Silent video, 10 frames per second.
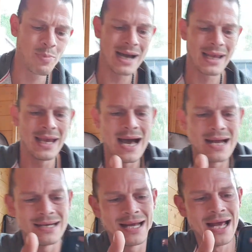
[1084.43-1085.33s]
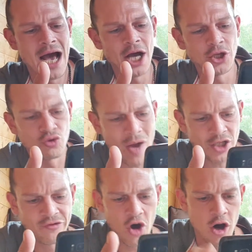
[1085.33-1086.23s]
packet and
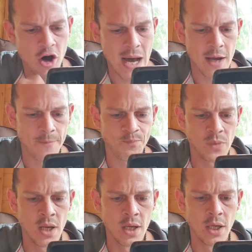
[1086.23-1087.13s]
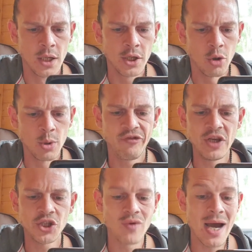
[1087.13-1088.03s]
address format. The only
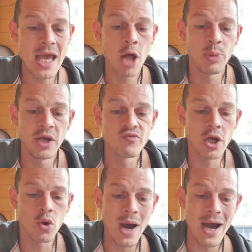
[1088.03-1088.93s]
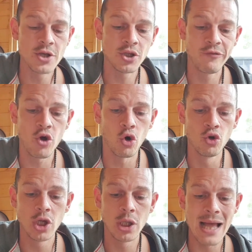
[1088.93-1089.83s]
feature ILP requires of the
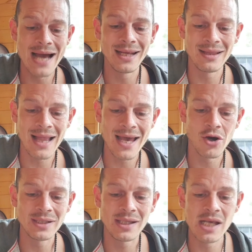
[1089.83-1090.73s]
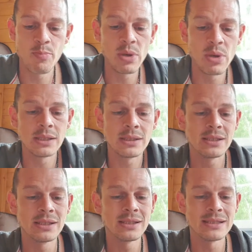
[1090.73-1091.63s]
underlying layer is the ability
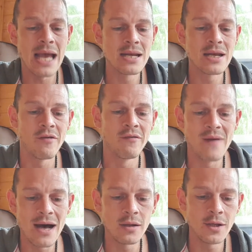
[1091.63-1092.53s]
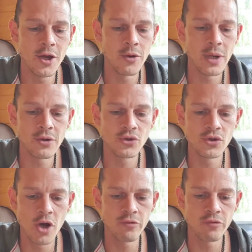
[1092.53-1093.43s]
to send value. It does
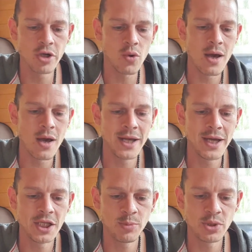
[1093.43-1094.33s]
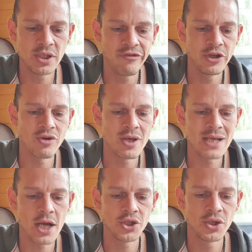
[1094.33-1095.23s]
not require any specific
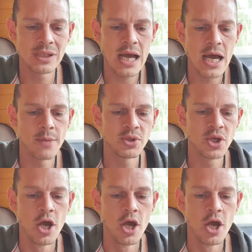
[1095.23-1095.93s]
transaction types